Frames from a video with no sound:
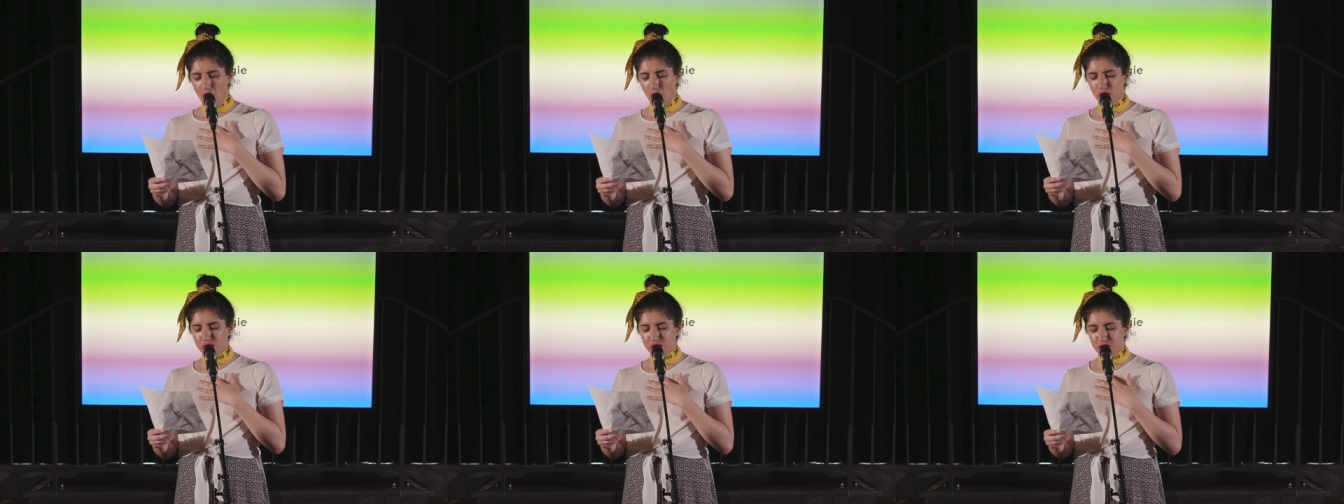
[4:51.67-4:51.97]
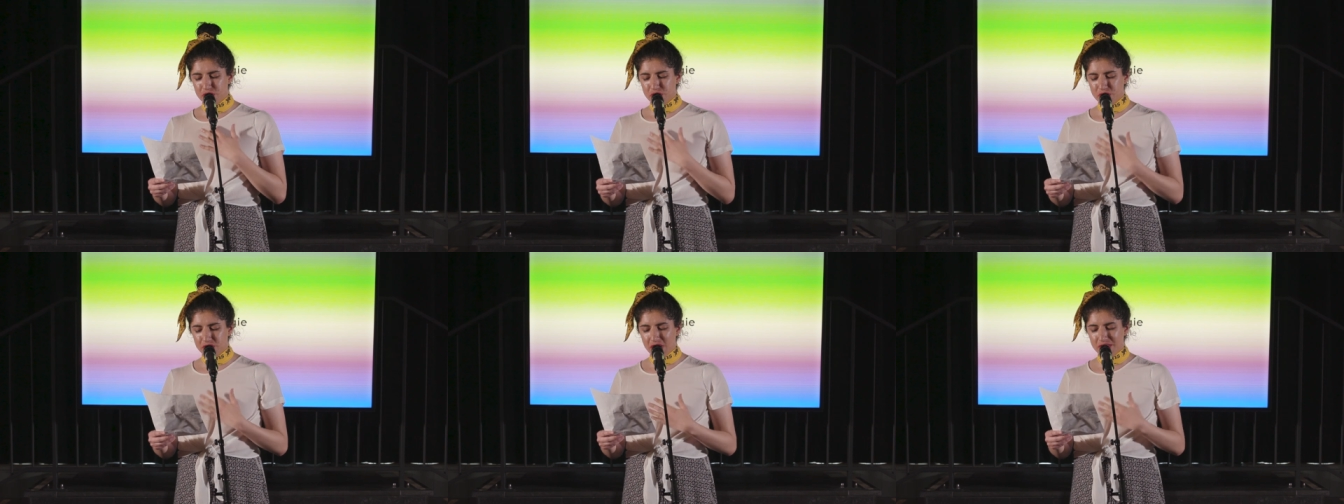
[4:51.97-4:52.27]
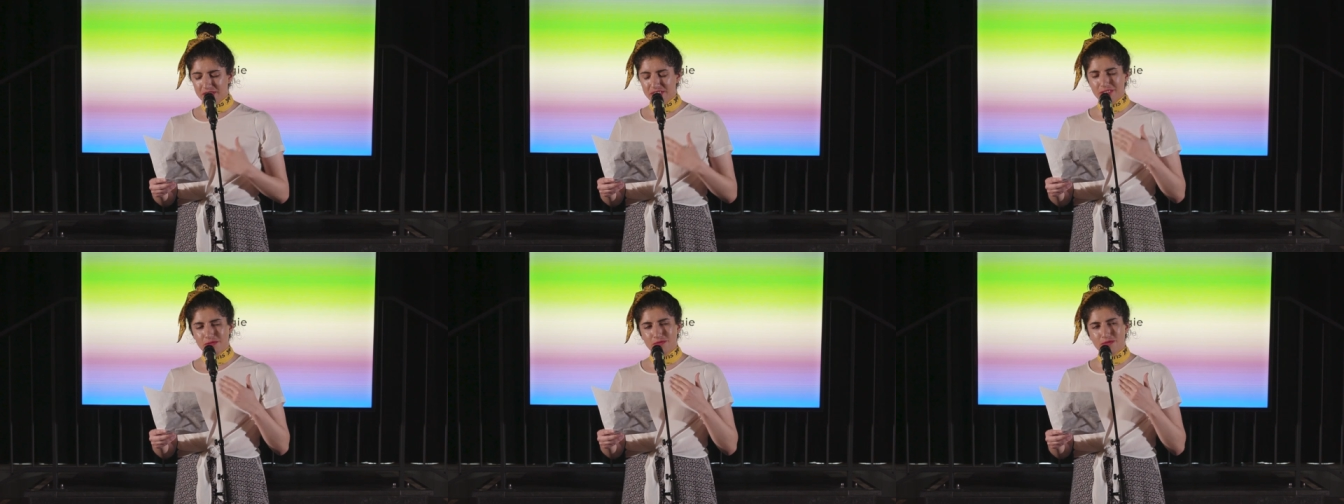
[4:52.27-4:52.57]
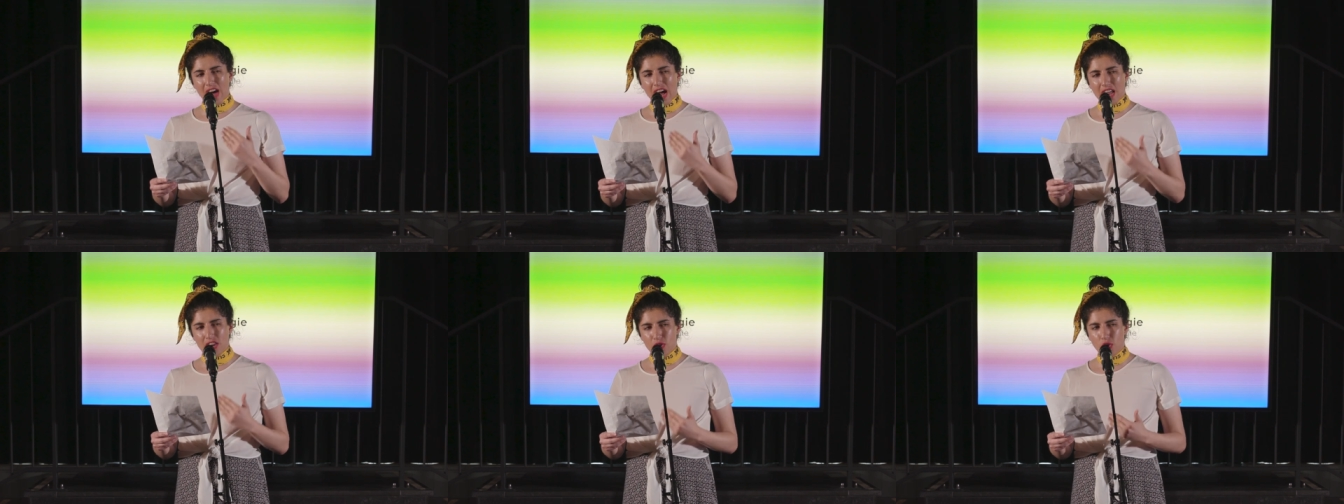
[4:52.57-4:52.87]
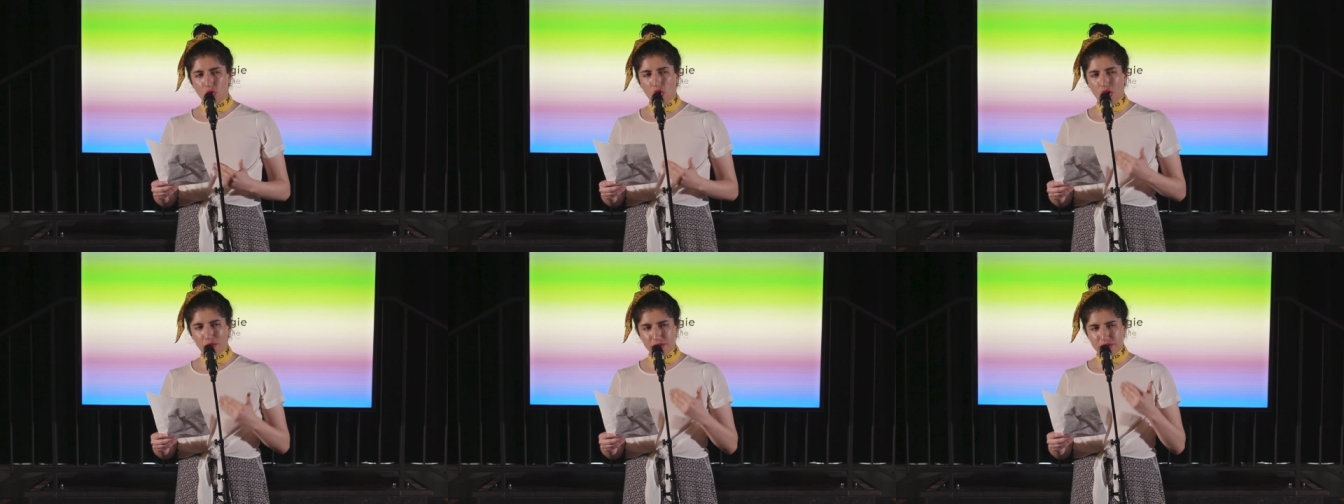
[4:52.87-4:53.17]
Understand the
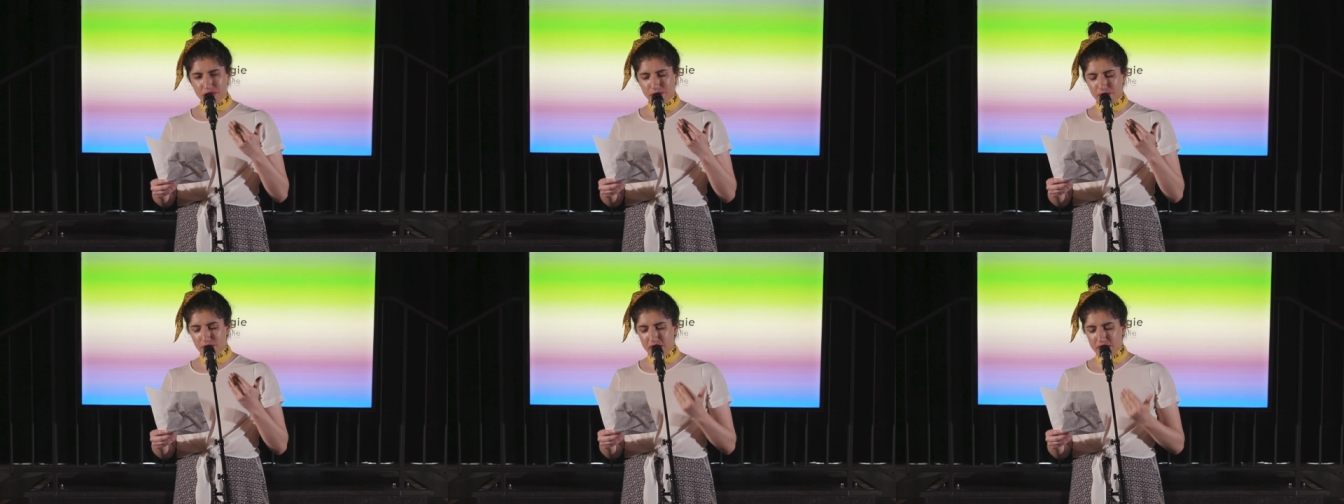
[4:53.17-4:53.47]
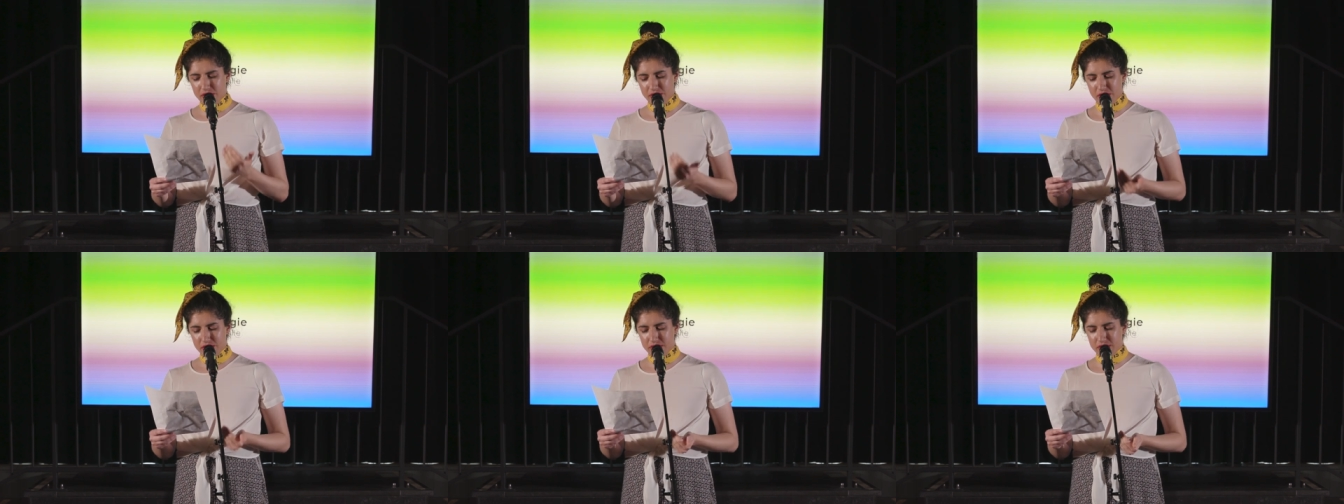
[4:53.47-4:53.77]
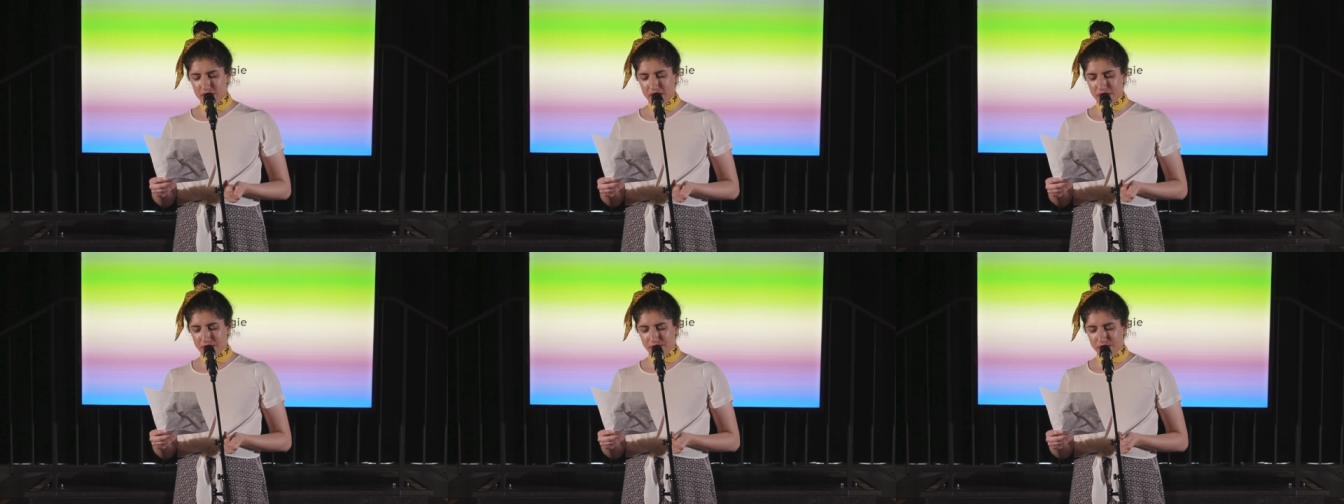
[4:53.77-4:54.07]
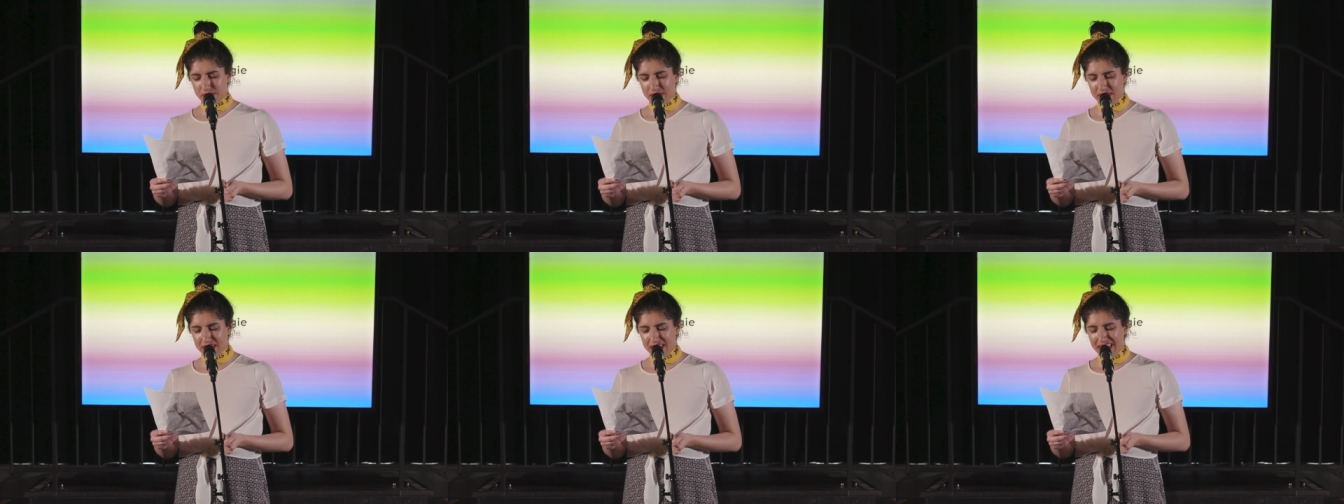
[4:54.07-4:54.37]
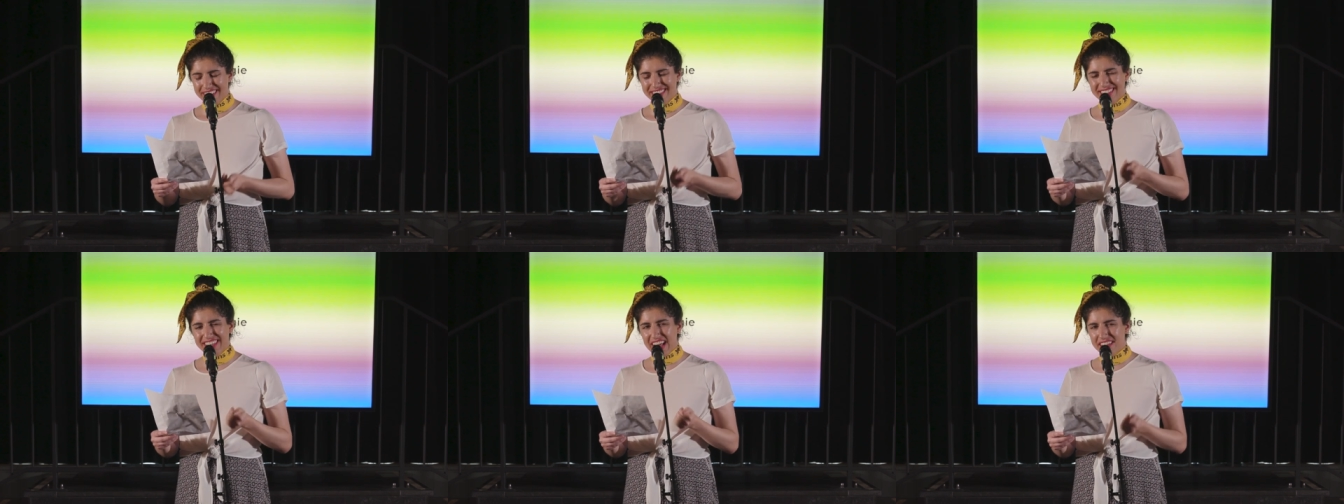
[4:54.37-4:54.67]
value of diversity.
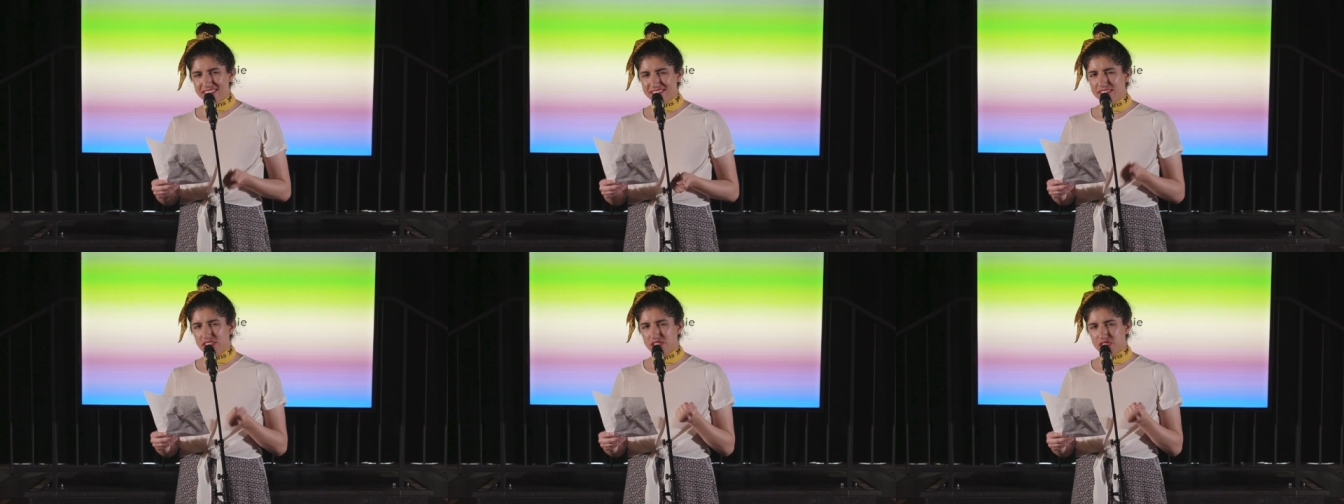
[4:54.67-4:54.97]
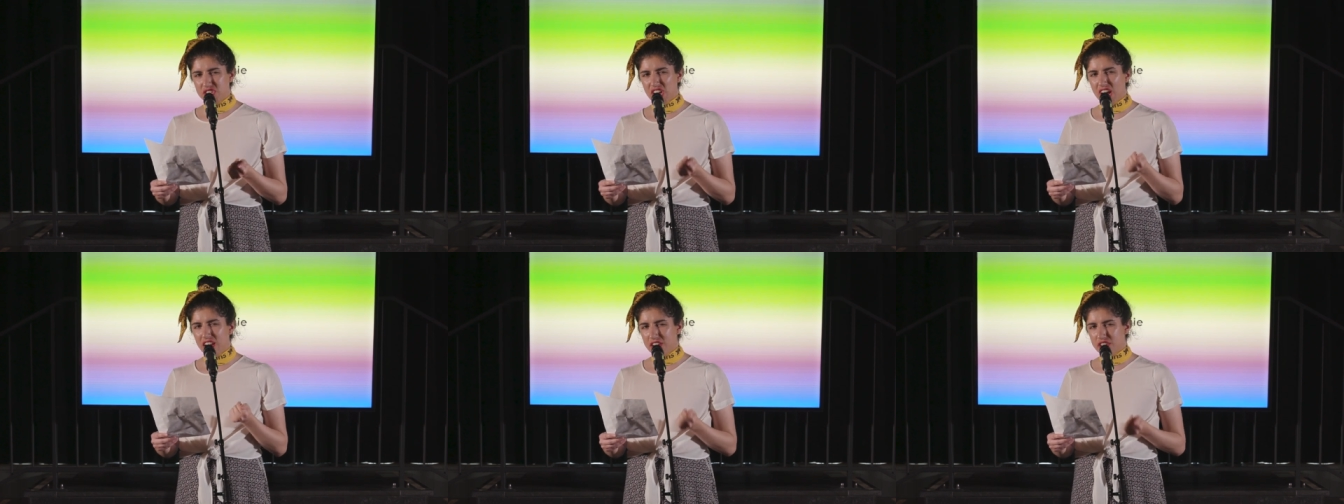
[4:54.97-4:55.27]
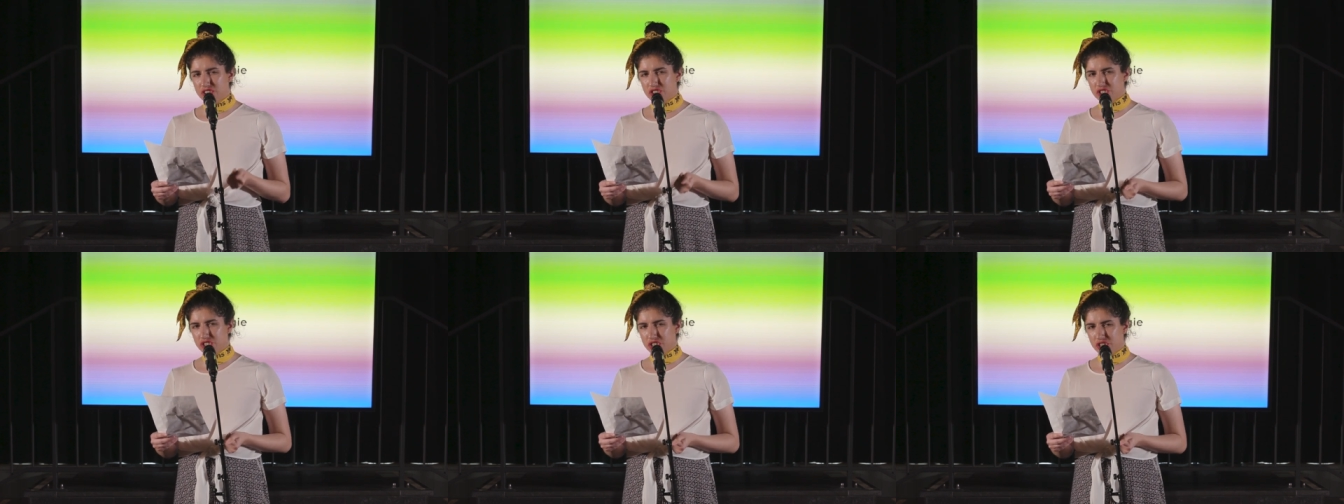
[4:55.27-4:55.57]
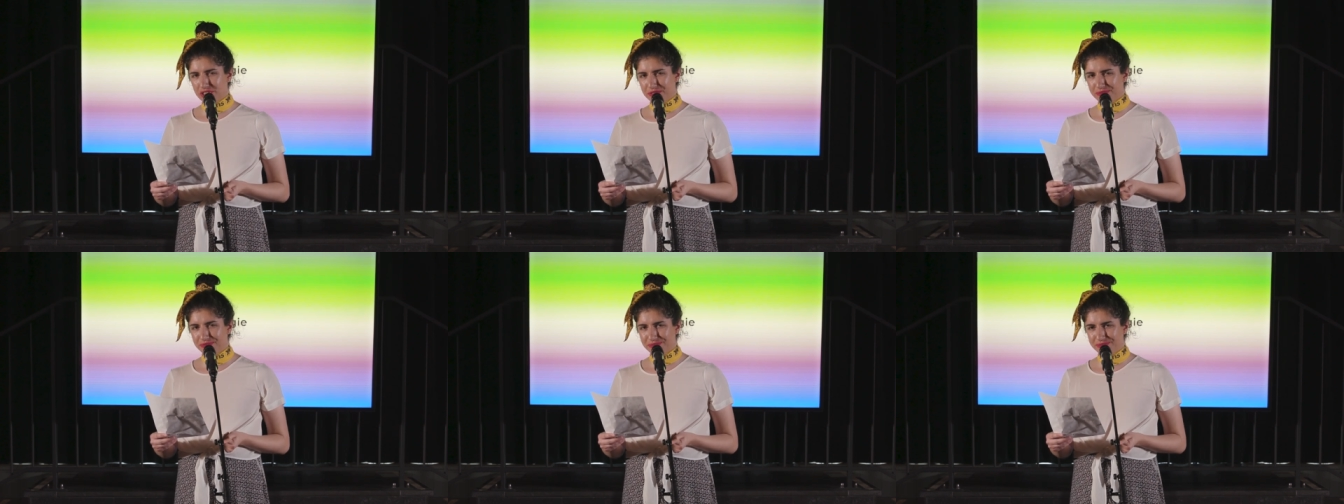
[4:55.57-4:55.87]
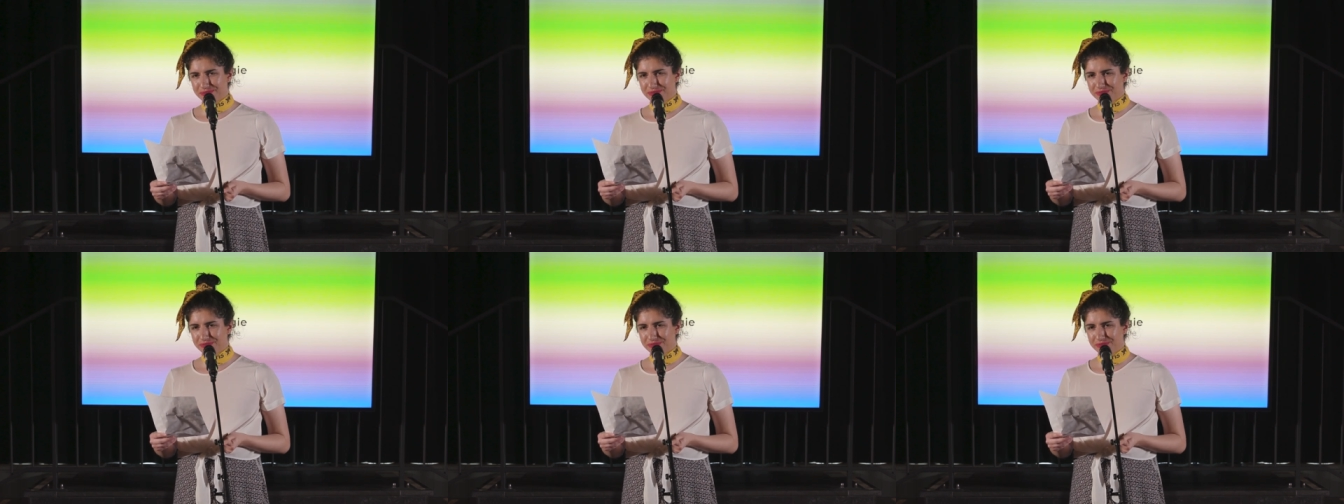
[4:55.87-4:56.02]
That's the challenge.